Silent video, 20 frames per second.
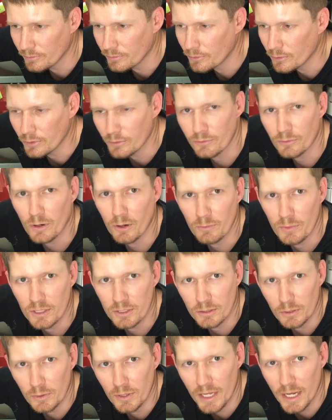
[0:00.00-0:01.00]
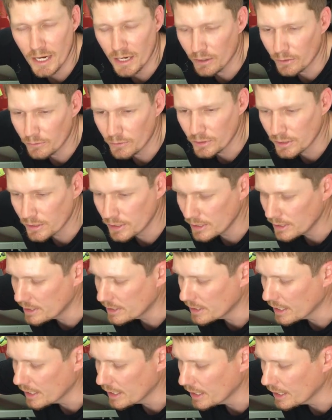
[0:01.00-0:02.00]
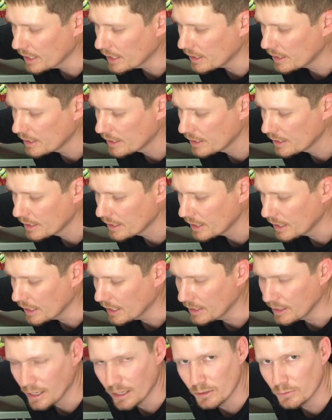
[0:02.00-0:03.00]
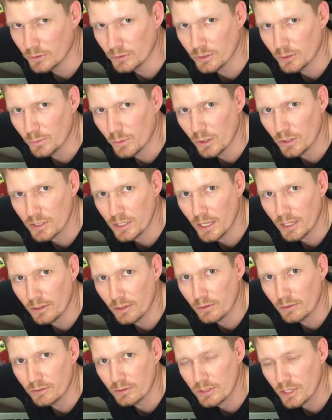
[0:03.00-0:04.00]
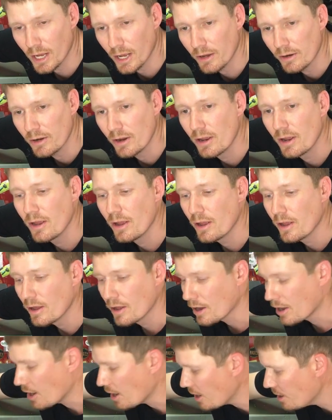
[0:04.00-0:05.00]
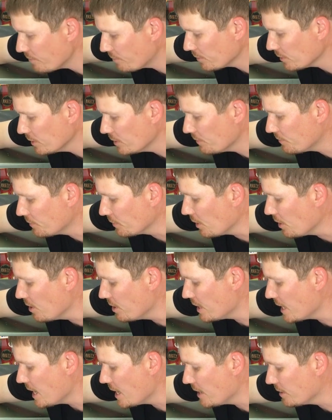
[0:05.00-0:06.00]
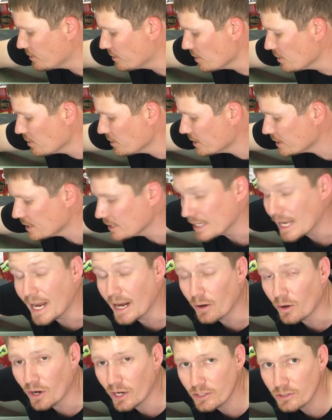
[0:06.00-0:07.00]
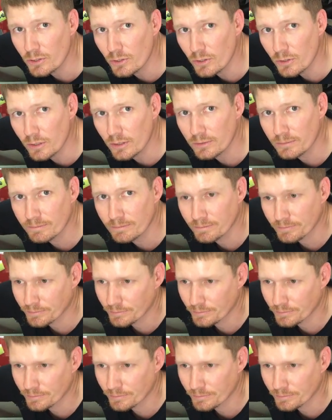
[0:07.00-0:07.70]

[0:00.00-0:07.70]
45 minutes to an hour, which is no one wants to watch that long. So hopefully you've learned how to do it. This is how I do it.